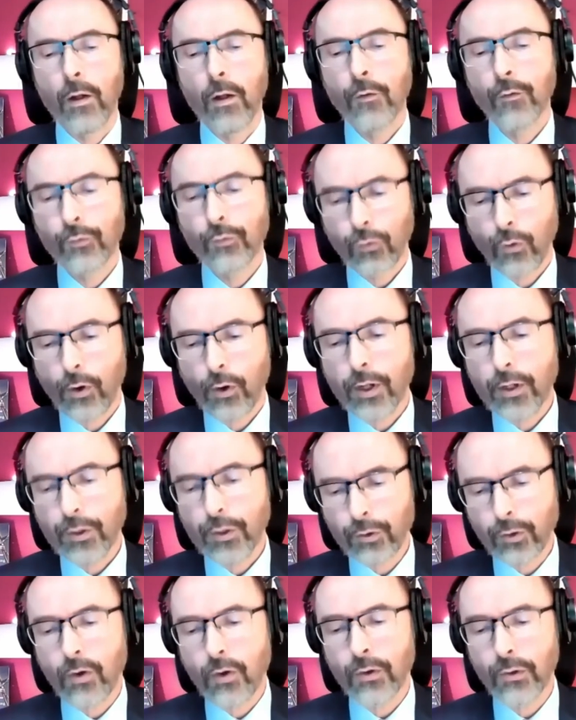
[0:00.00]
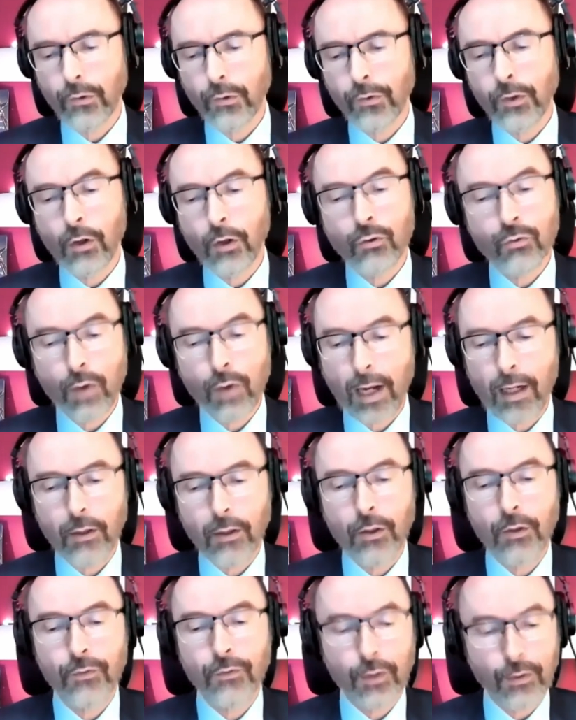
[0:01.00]
"Freud taught us that
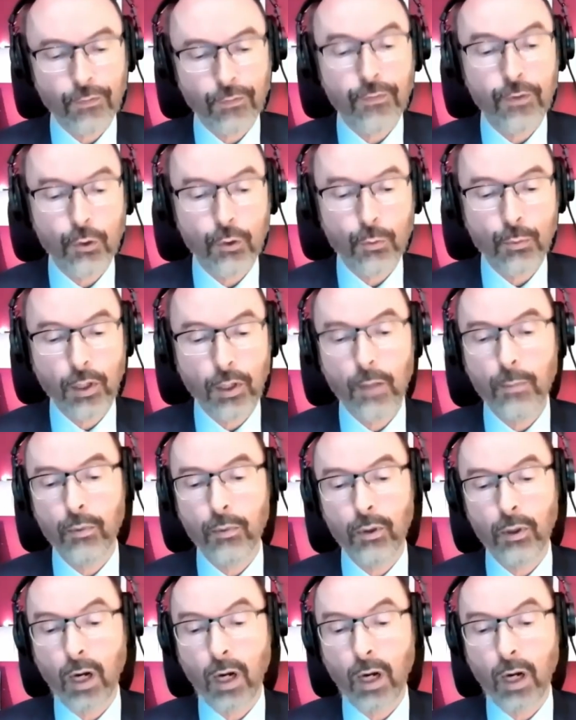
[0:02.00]
relatively few people